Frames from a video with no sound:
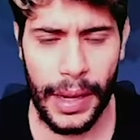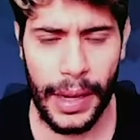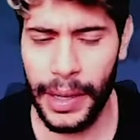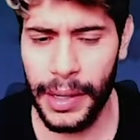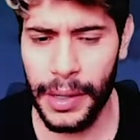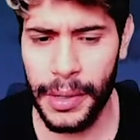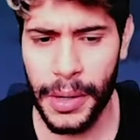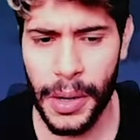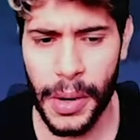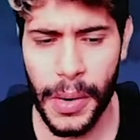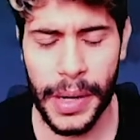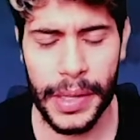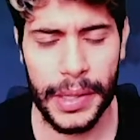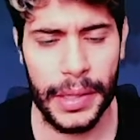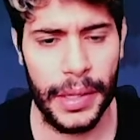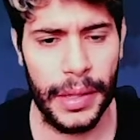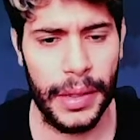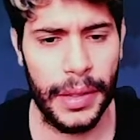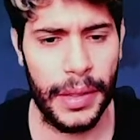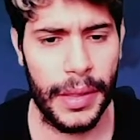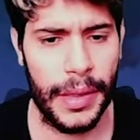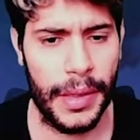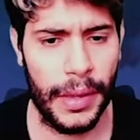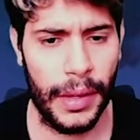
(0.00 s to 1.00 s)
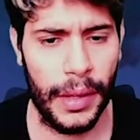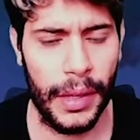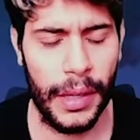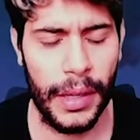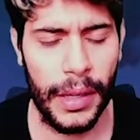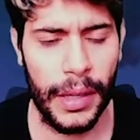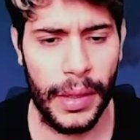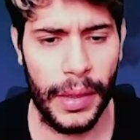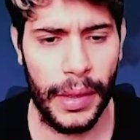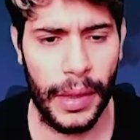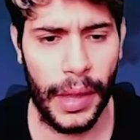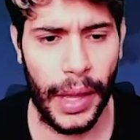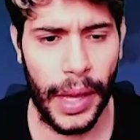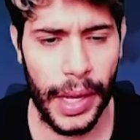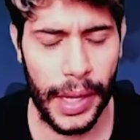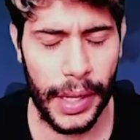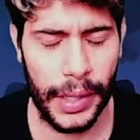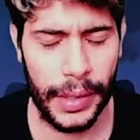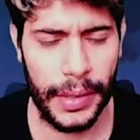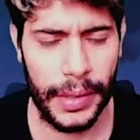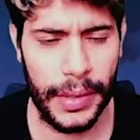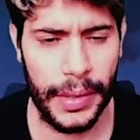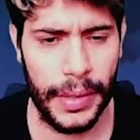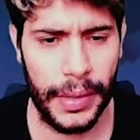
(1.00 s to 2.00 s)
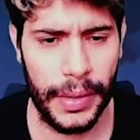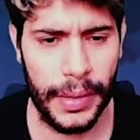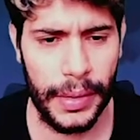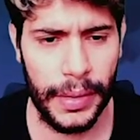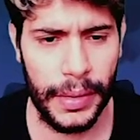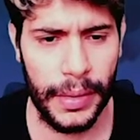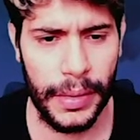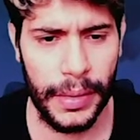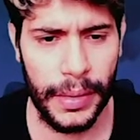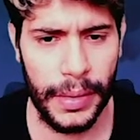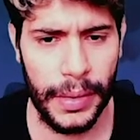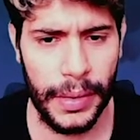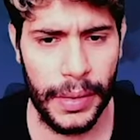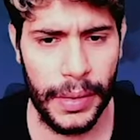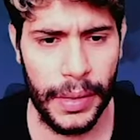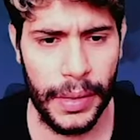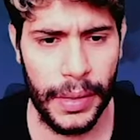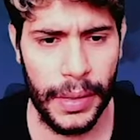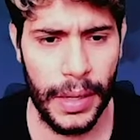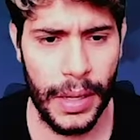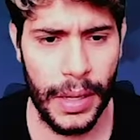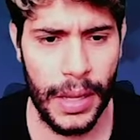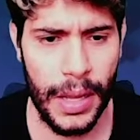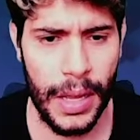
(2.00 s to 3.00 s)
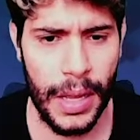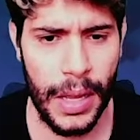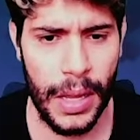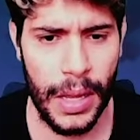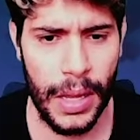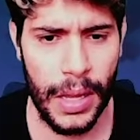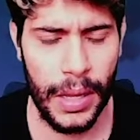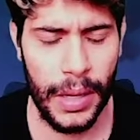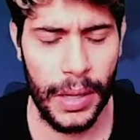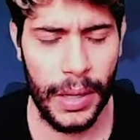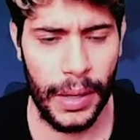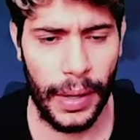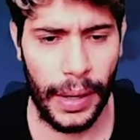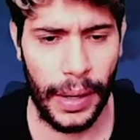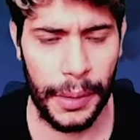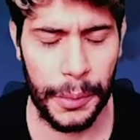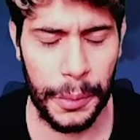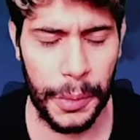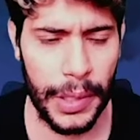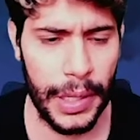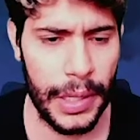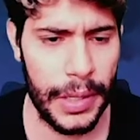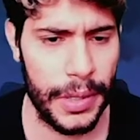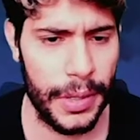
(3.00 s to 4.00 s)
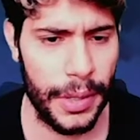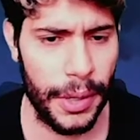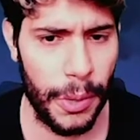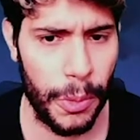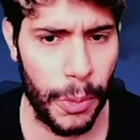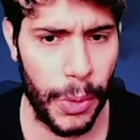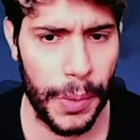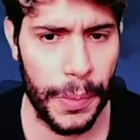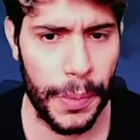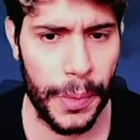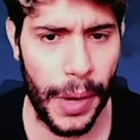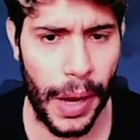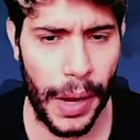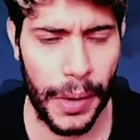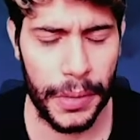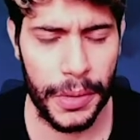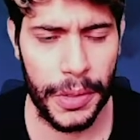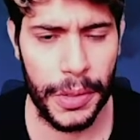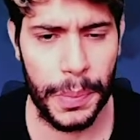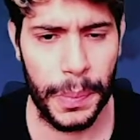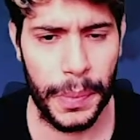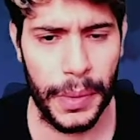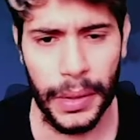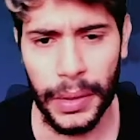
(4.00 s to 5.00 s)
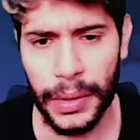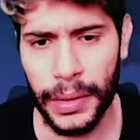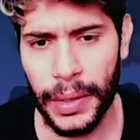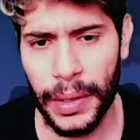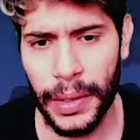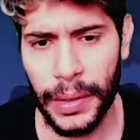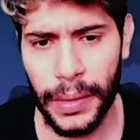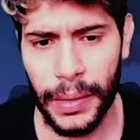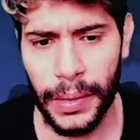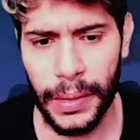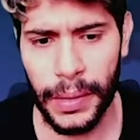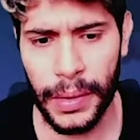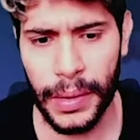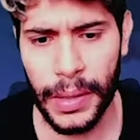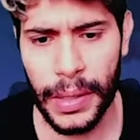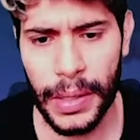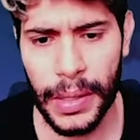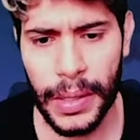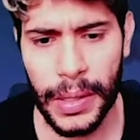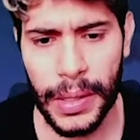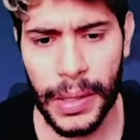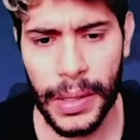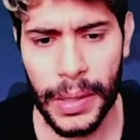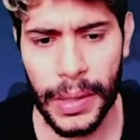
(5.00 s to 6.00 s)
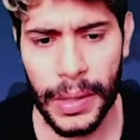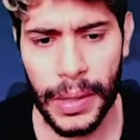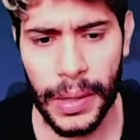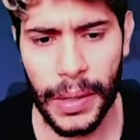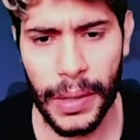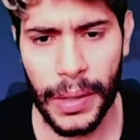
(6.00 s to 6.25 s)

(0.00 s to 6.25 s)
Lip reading: don't know, I did think that... I really thought we would outspeed the...